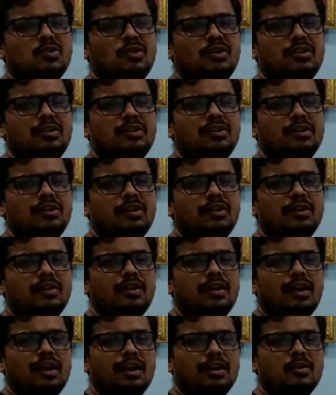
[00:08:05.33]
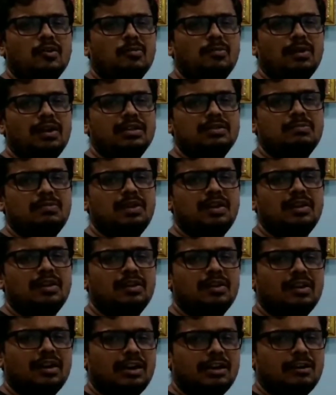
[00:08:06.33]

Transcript: called the endoplasmic